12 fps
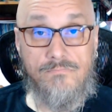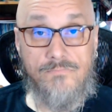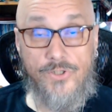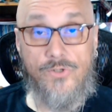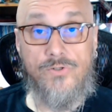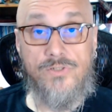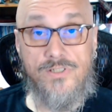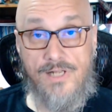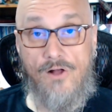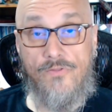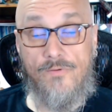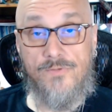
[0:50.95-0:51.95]
dudes
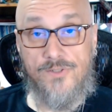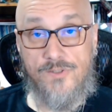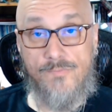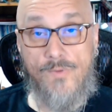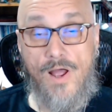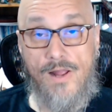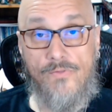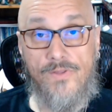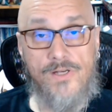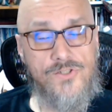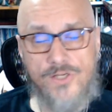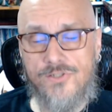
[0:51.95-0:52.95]
tell them to smile.
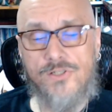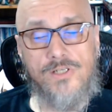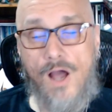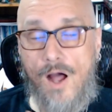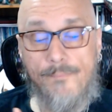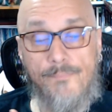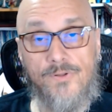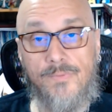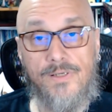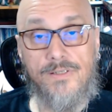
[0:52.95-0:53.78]
It's just a compliment.